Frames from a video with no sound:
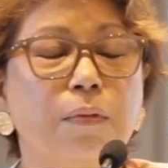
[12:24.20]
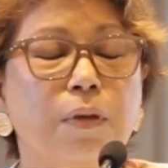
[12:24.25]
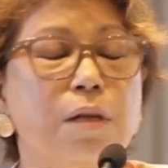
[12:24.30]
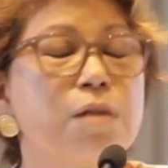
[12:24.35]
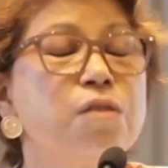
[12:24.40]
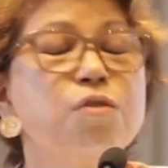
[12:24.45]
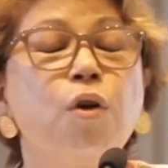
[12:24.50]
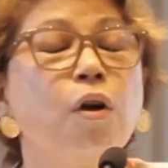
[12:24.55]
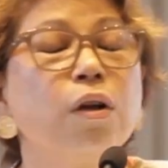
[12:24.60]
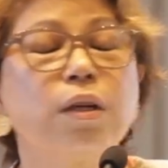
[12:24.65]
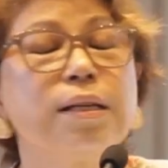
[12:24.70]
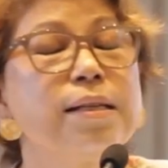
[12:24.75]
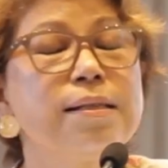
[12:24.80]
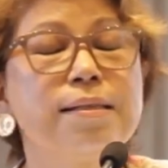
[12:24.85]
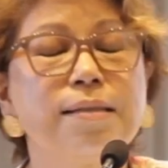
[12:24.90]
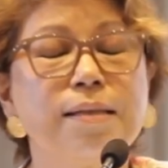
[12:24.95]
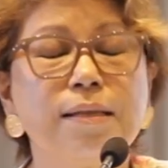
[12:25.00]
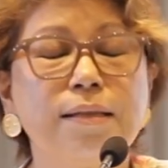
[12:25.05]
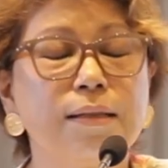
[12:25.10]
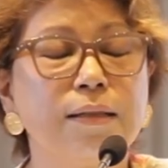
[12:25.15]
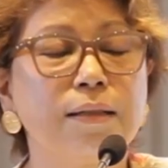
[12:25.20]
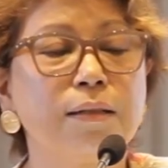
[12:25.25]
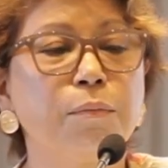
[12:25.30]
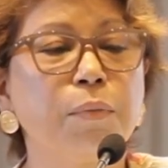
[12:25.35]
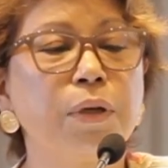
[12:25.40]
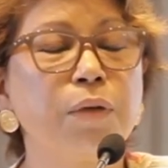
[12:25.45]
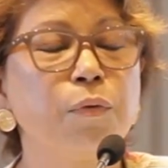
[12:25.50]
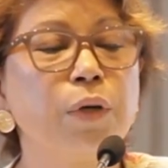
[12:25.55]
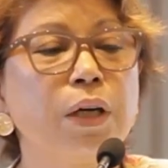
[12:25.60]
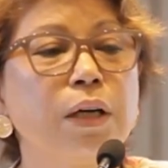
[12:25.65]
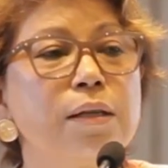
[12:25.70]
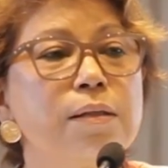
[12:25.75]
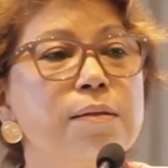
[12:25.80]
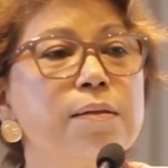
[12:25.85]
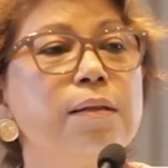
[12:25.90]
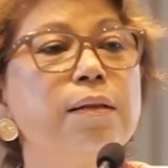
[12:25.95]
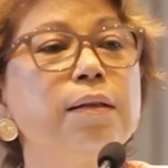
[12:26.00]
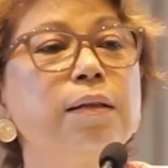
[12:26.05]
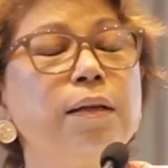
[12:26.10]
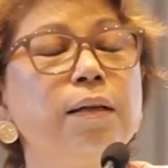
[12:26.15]
It's not considered when we
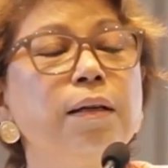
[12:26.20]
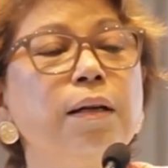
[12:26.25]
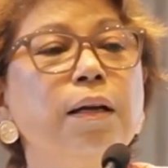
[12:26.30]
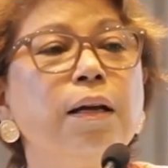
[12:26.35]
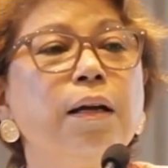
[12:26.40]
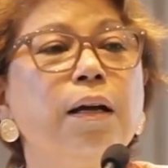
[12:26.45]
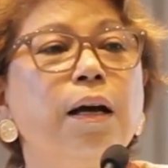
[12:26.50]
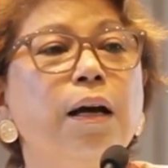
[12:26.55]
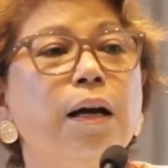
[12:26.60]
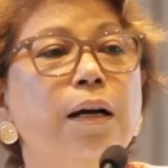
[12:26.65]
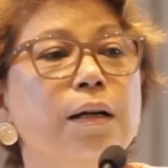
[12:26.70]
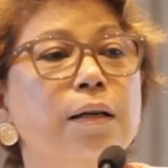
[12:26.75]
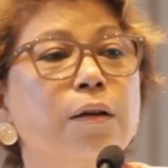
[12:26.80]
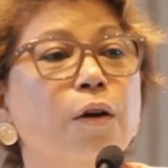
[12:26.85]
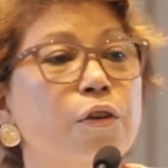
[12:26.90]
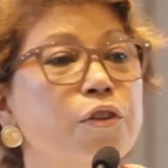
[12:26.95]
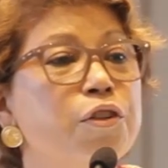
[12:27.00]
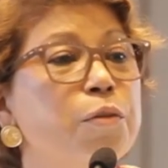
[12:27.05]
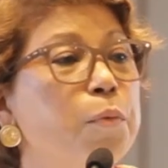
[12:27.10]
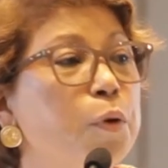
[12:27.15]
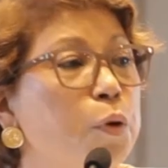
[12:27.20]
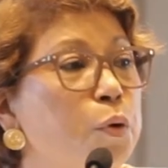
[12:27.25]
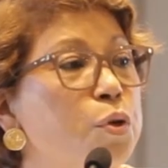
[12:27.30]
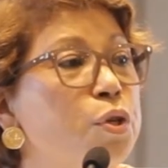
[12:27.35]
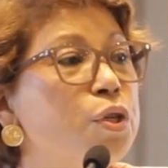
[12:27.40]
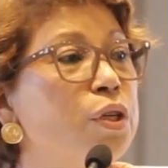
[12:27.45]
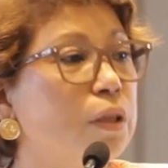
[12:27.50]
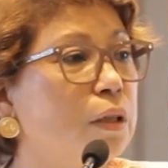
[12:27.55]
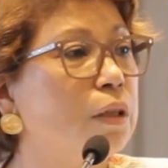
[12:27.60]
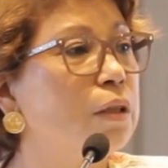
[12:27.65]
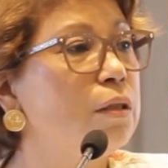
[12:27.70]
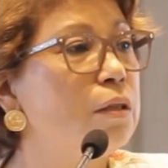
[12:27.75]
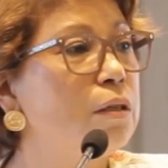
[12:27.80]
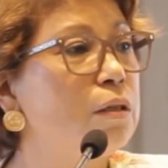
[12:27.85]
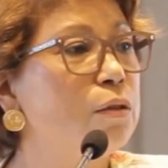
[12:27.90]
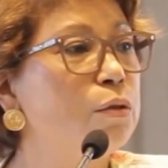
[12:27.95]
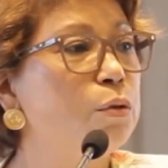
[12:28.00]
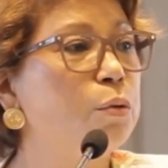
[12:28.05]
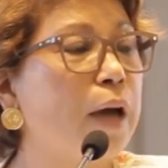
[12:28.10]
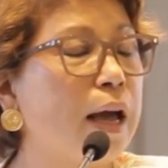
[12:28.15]
consider uh, contribution
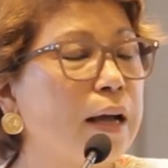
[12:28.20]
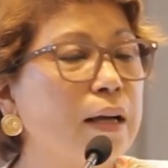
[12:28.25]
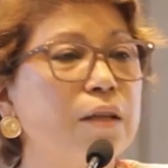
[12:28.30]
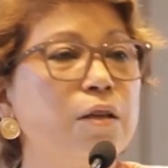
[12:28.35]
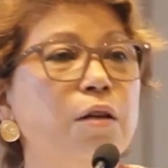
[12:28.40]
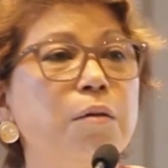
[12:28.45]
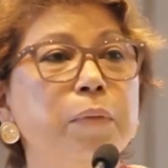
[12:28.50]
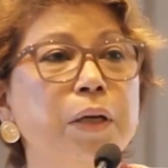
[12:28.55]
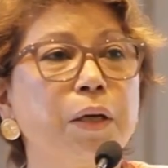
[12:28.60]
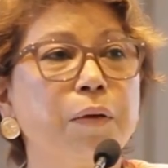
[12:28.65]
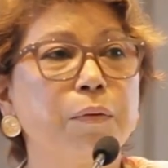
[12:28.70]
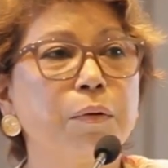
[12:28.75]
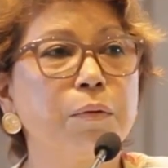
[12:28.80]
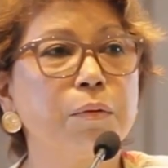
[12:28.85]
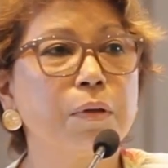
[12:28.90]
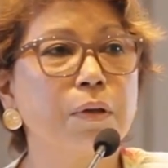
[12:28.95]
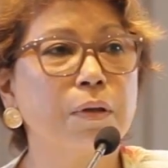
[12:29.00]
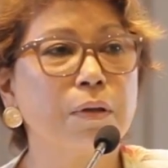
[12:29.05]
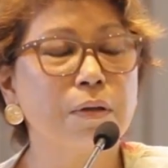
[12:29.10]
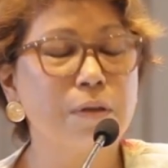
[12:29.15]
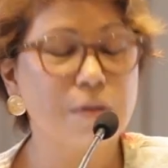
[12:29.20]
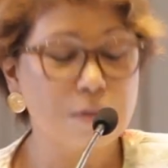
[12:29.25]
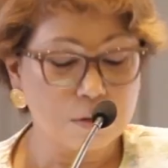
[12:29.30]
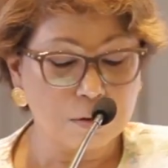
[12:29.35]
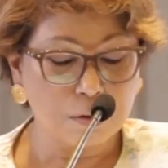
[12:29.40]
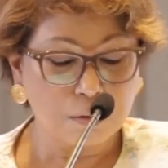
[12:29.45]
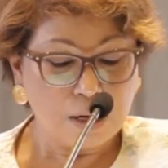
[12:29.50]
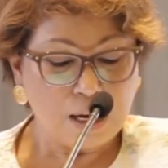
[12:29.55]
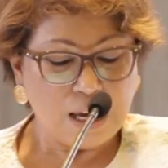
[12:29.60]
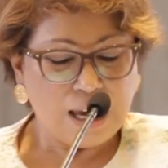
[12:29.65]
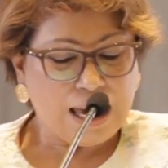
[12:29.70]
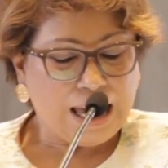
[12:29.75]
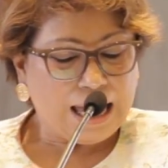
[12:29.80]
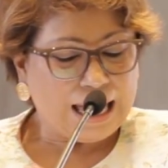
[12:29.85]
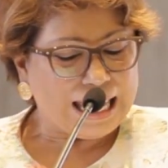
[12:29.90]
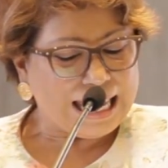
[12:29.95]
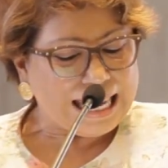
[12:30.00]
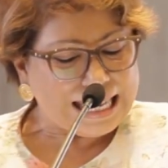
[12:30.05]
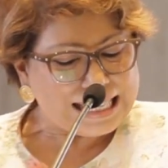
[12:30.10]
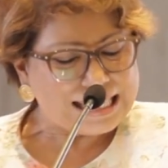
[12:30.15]
to economic growth. So
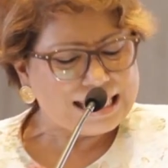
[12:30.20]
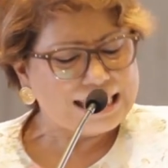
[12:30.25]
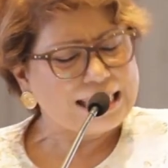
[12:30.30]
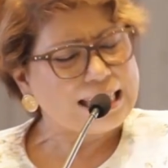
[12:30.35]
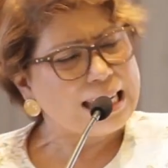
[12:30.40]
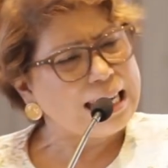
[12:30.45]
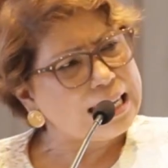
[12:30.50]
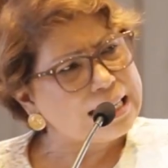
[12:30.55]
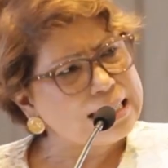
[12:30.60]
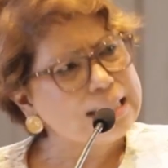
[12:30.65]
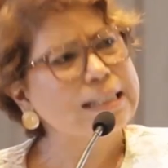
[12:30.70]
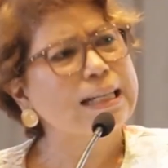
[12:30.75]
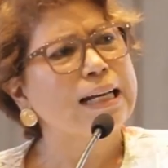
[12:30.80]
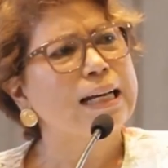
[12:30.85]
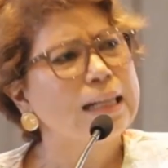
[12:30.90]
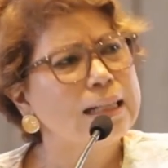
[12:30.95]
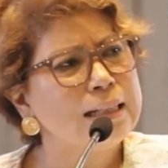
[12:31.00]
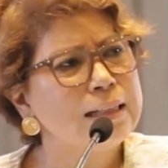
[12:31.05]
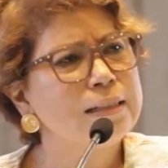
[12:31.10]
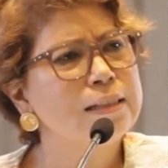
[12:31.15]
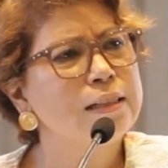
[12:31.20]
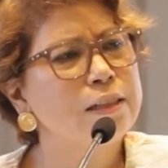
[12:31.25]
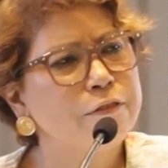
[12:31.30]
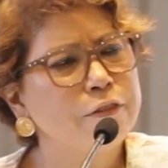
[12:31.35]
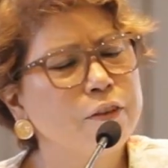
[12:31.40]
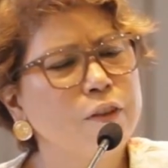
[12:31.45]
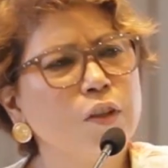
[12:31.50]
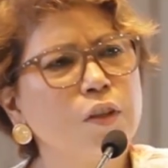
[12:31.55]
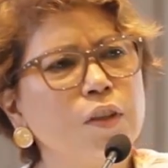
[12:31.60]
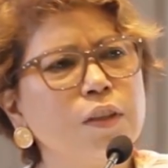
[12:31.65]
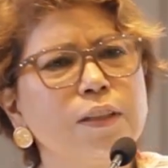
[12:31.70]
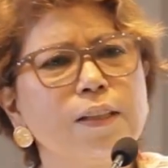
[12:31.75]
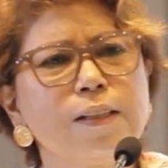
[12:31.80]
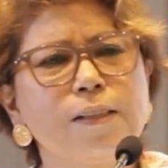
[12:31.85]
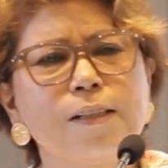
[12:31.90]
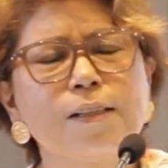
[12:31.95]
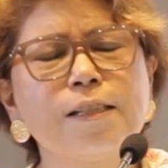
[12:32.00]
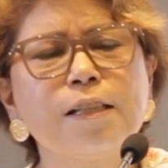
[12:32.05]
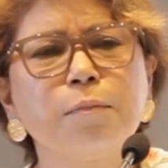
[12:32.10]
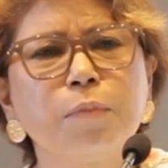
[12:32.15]
it's, it's kind of difficult. This
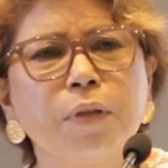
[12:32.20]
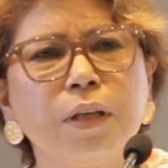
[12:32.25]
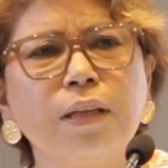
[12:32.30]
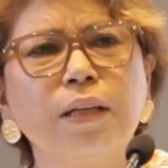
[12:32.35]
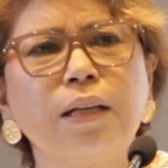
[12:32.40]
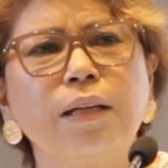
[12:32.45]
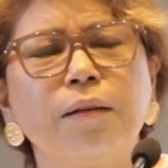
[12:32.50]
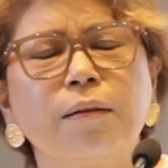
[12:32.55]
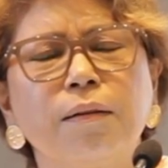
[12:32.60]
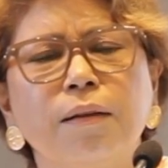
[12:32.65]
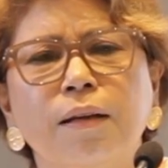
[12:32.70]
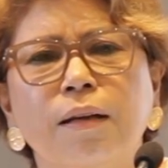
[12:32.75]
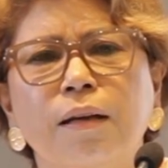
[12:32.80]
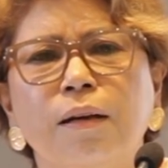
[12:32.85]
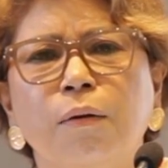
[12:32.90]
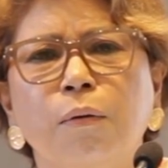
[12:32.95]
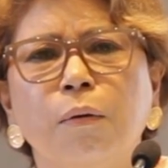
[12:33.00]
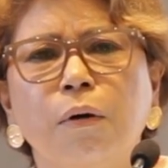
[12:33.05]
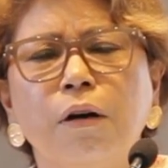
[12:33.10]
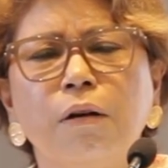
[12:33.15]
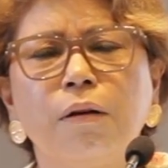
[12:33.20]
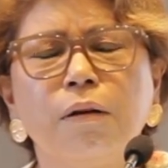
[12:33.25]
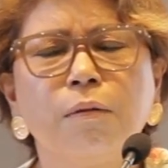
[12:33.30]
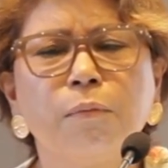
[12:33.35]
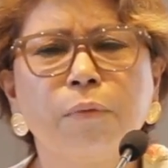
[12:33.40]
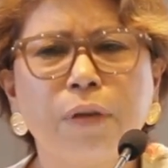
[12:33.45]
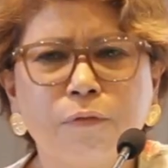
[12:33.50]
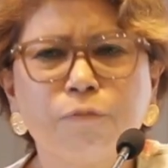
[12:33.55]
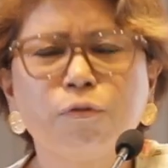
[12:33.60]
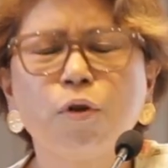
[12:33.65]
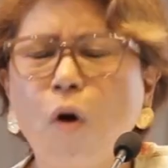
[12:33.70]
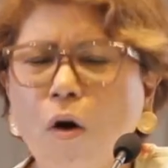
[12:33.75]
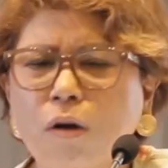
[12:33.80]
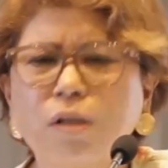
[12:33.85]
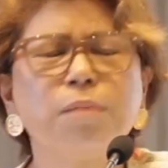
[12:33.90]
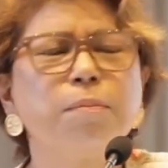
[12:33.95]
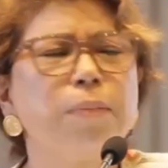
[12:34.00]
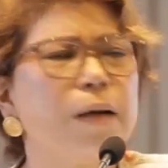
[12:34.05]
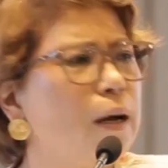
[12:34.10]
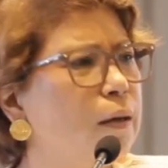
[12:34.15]
is something that we have talked
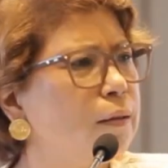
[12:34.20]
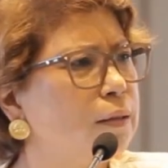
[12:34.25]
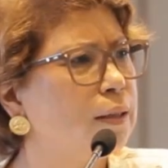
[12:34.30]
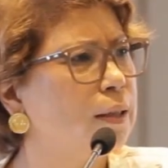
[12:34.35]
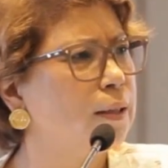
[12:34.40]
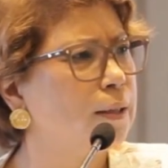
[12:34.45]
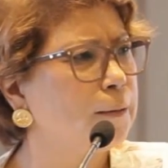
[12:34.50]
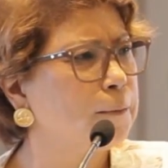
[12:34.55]
about.